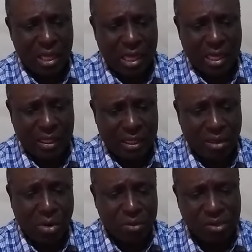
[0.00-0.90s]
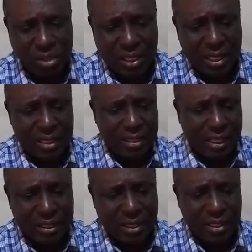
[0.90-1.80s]
and consider
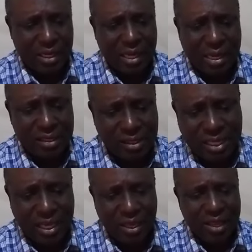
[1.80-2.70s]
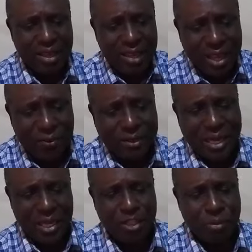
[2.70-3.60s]
diligently and see if there
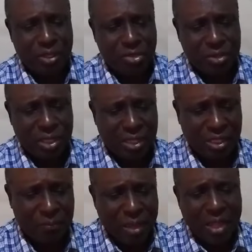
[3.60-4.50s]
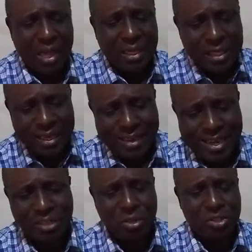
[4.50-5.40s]
has been such a thing. Has a
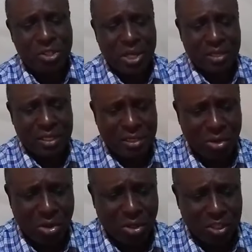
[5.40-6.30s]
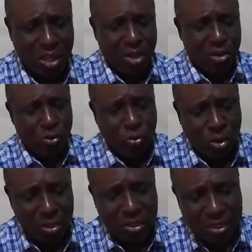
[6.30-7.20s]
nation changed its gods,
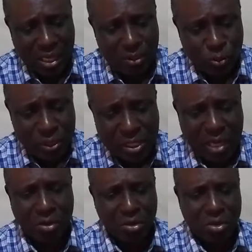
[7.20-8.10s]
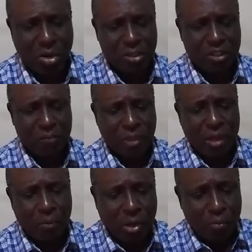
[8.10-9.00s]
what that which are not gods?
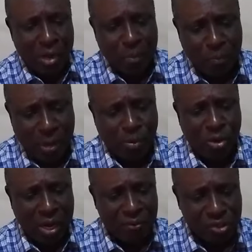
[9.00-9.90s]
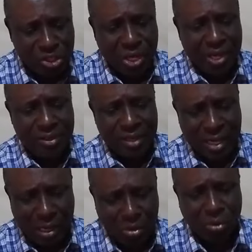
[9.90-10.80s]
But my people have changed
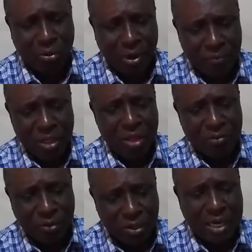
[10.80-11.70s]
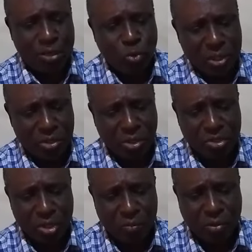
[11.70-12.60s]
their glory for that which
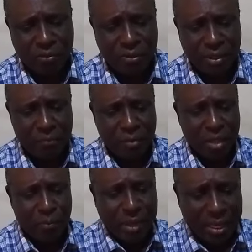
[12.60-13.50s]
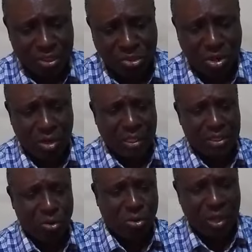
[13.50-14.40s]
does not profit. Be
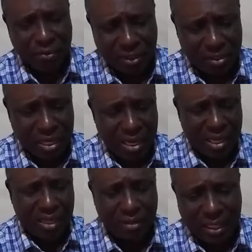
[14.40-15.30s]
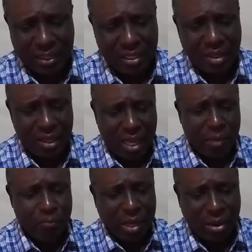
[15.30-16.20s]
astonished, O heavens, at this,
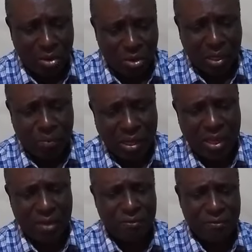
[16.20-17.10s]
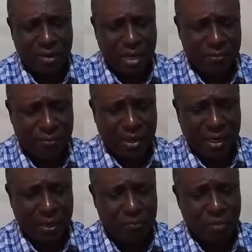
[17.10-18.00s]
and be horribly
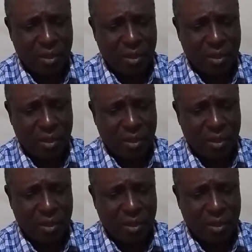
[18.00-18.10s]
afraid.